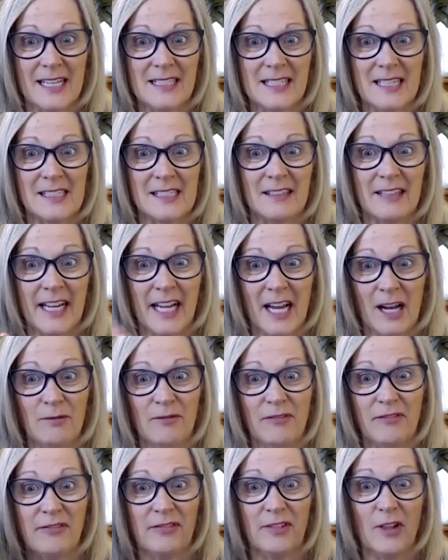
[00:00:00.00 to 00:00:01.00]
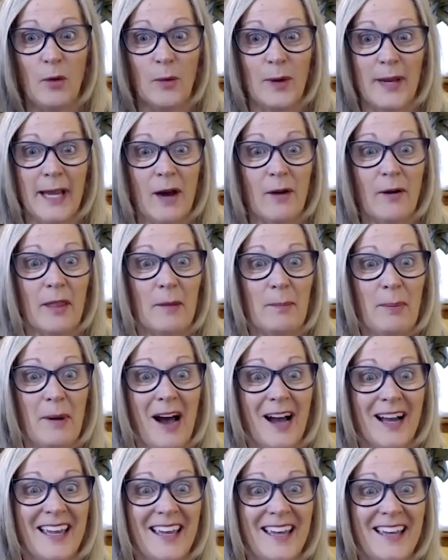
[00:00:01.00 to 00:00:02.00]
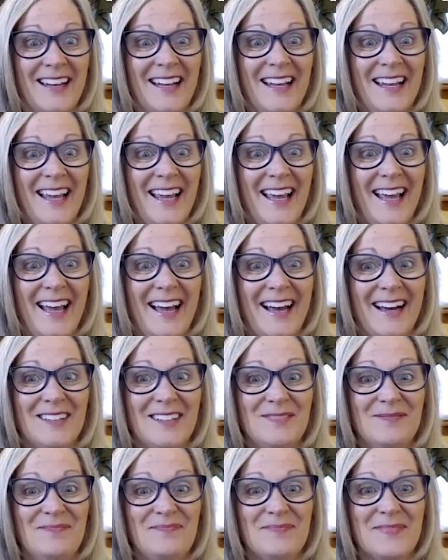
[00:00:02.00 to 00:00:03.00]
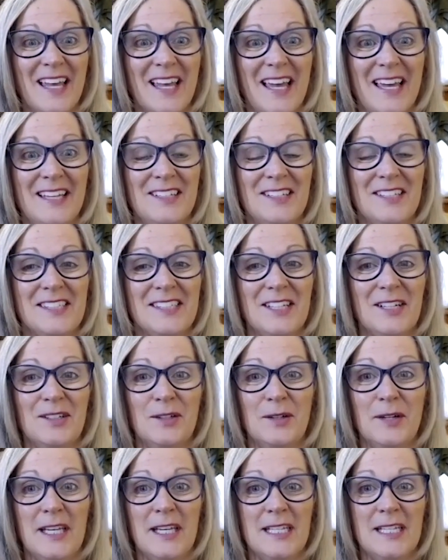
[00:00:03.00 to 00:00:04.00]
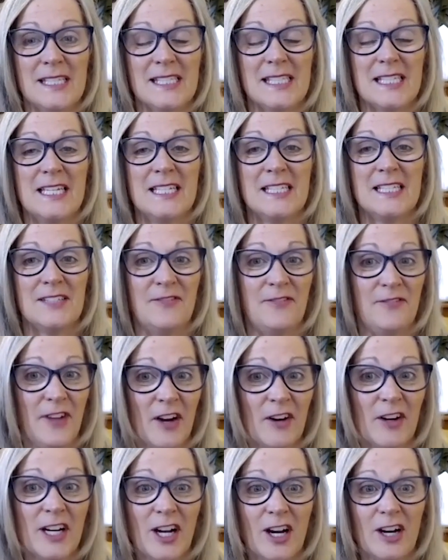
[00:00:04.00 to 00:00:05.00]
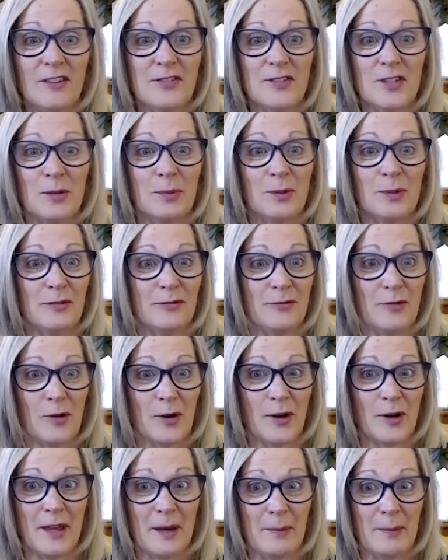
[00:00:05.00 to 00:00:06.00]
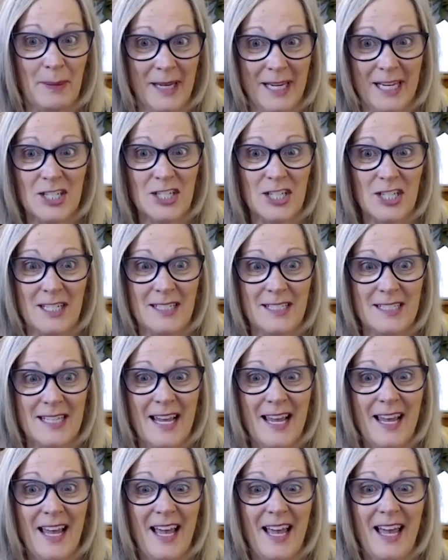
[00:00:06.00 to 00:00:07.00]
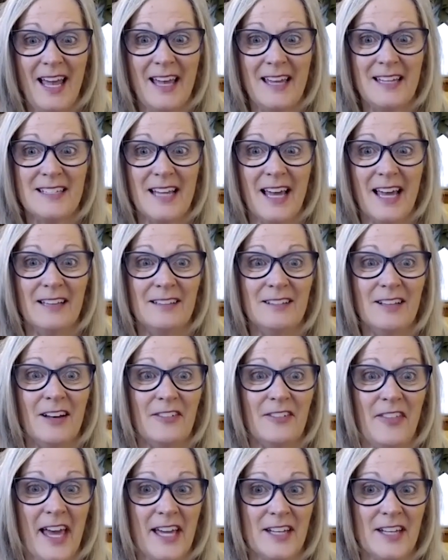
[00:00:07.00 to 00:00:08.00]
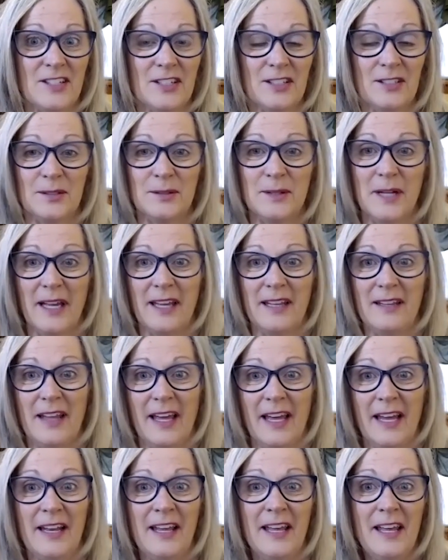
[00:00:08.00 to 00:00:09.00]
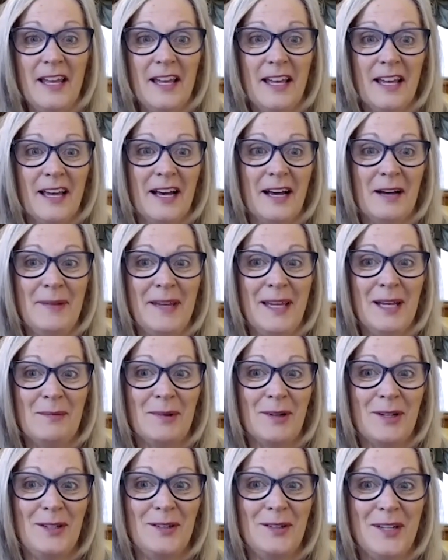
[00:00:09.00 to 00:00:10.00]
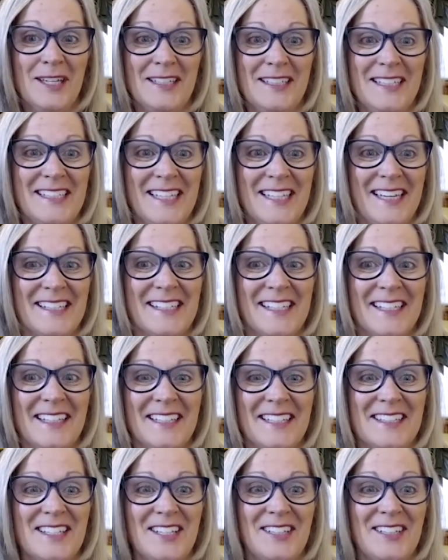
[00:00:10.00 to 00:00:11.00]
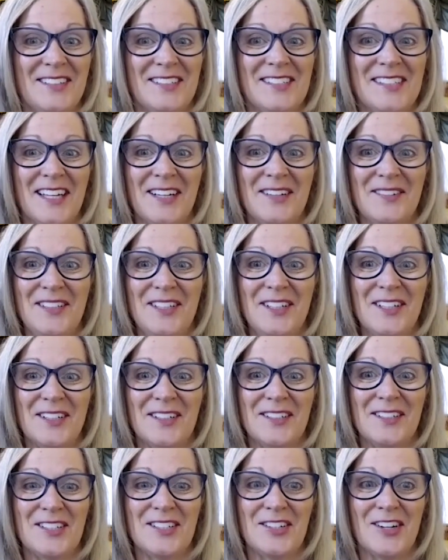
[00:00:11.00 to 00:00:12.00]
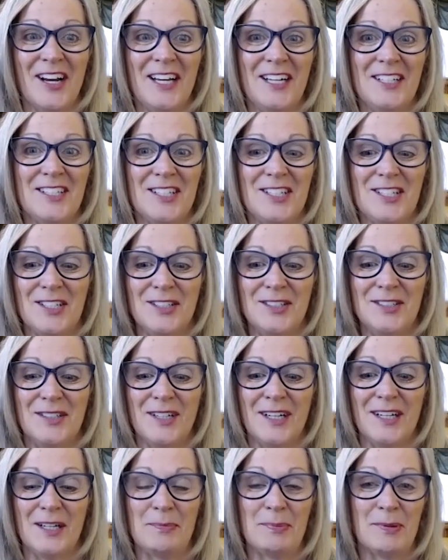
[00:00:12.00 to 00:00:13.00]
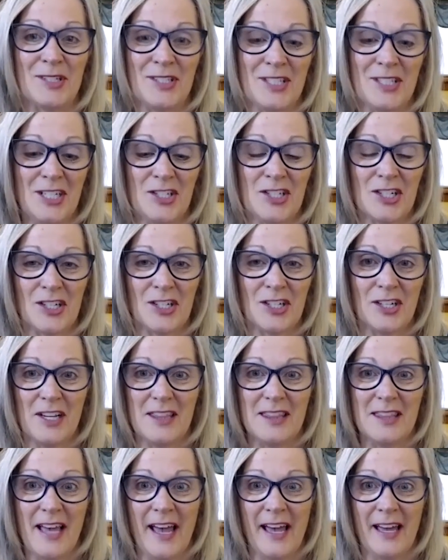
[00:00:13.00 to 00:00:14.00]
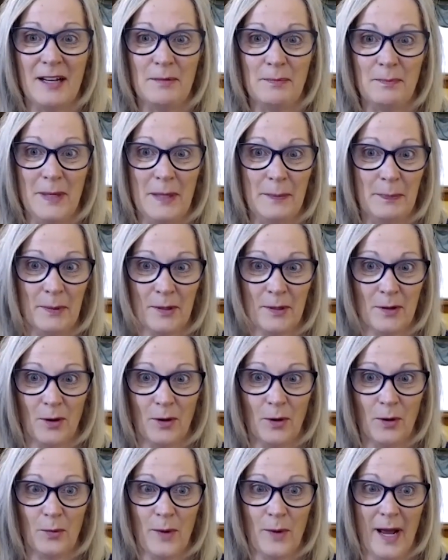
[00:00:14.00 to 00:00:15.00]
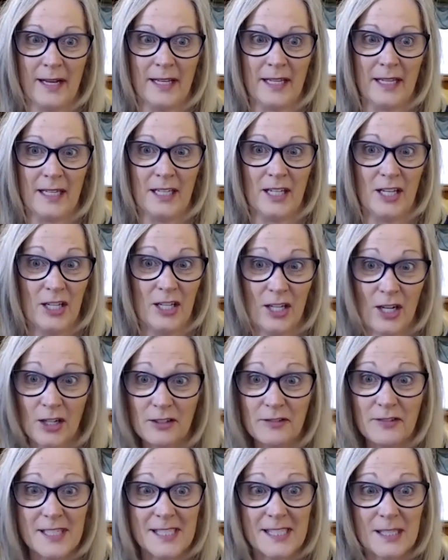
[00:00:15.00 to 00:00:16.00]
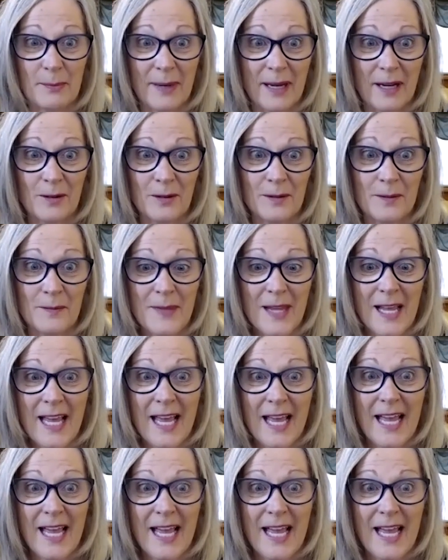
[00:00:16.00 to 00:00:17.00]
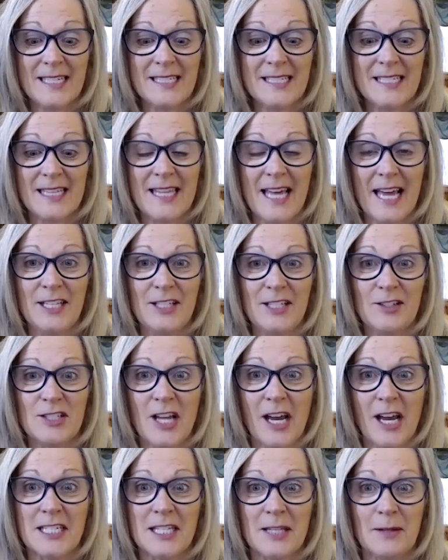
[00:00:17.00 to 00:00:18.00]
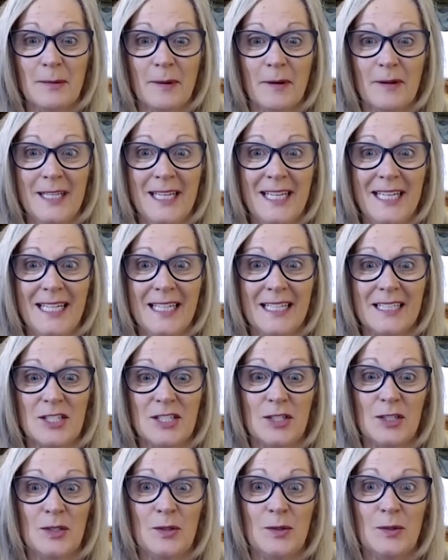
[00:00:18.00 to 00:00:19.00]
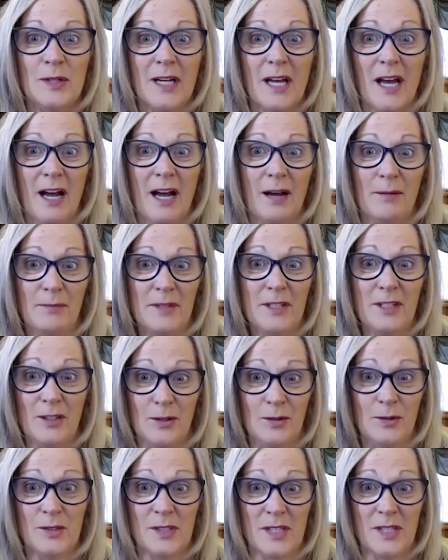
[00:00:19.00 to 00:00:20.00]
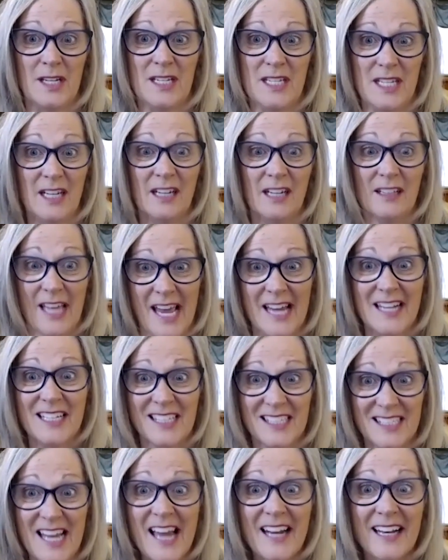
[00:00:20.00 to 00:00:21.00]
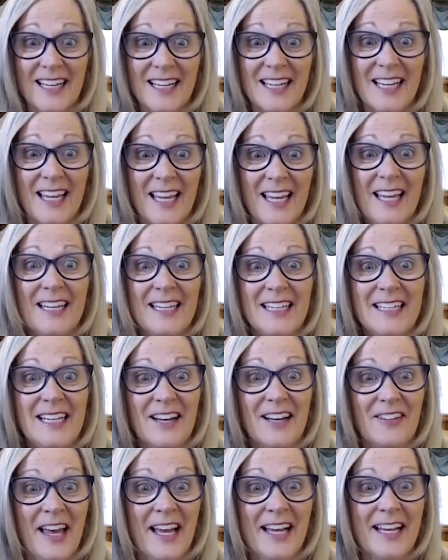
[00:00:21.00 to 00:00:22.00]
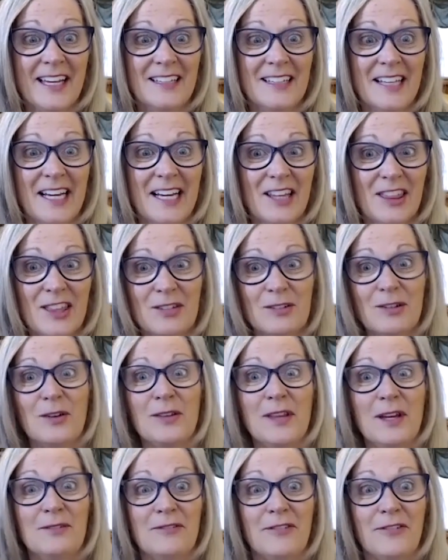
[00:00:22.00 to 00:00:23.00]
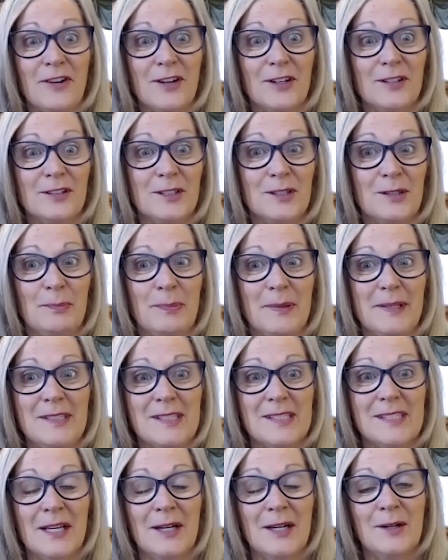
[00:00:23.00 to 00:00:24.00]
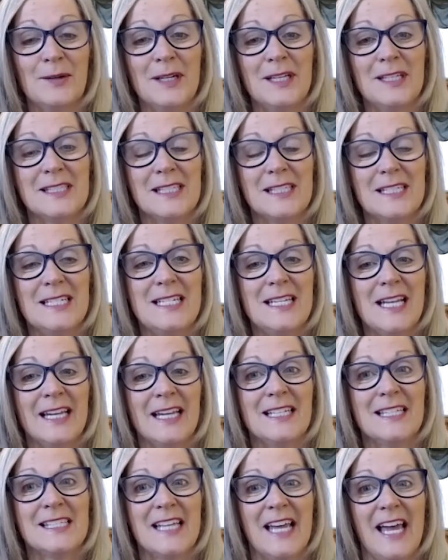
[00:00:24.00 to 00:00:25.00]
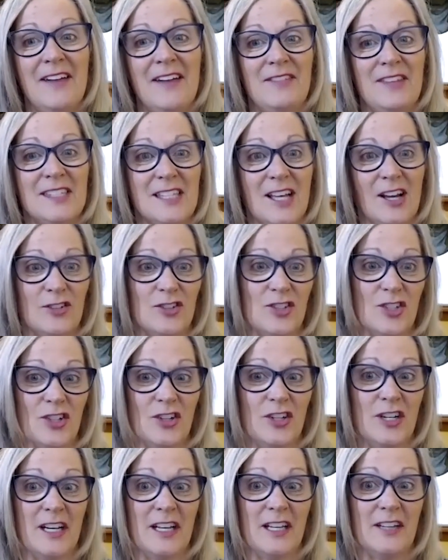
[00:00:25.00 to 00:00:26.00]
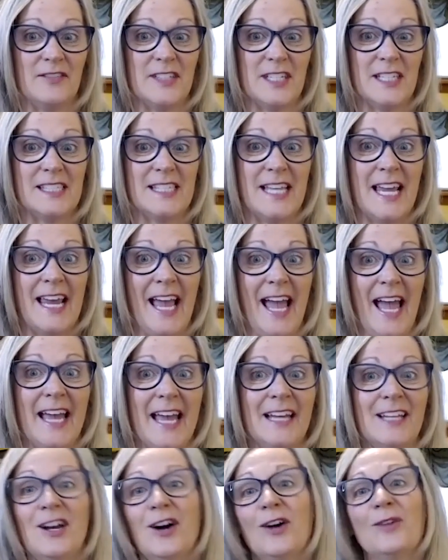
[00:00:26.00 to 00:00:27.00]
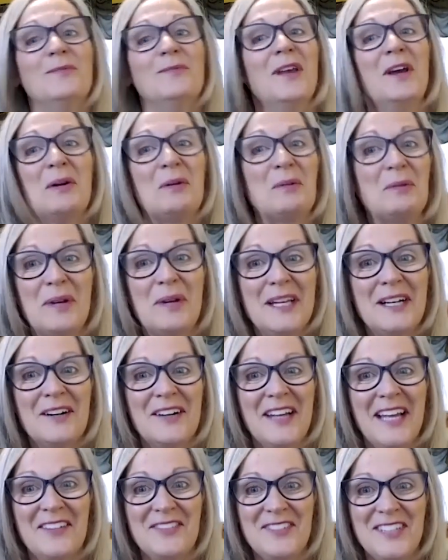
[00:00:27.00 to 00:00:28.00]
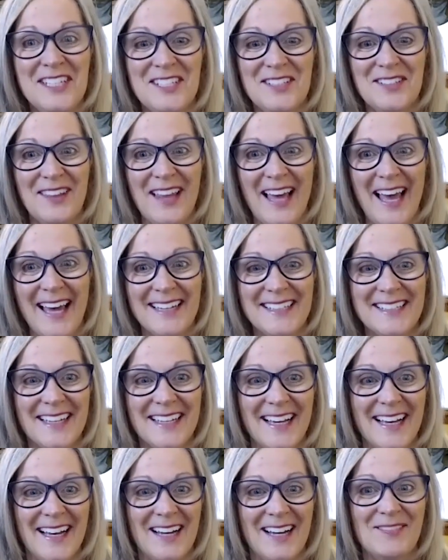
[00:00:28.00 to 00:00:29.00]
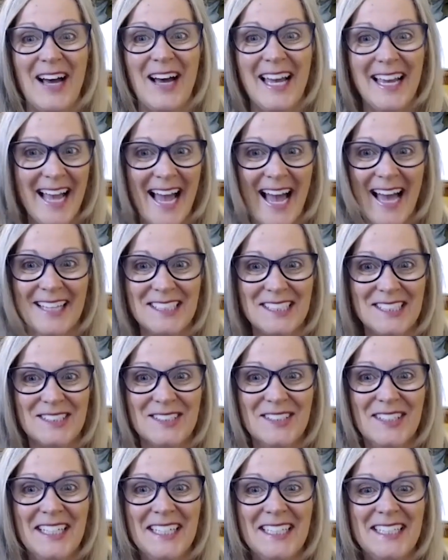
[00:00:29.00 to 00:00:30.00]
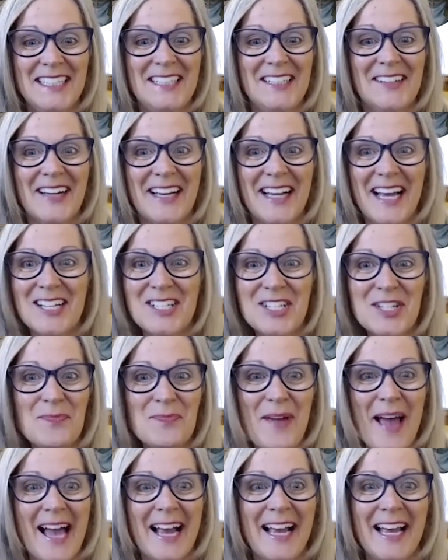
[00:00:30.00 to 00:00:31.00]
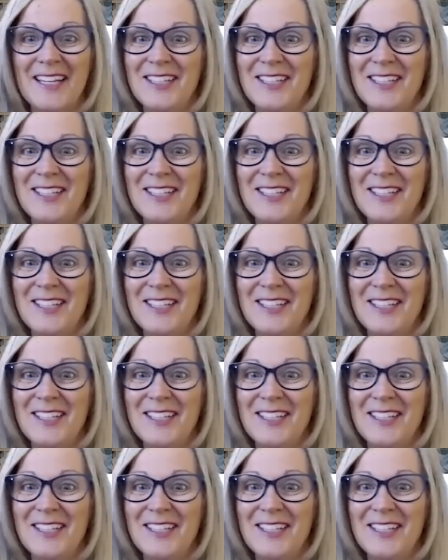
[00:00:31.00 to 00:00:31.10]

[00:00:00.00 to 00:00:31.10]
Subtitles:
It doesn't like come flowing out of the pocket. And so it's very comfortable for the patient. And I love that too. And then Amber, you can attest to this too. It's like when you're trying to do a procedure that people are already nervous about, and then you talk to them about needing to use needle anesthetic, that can like throw them for a loop. And so it's nice to have this alternative to say, hey, no, we don't have to do that. I got you, I got your back.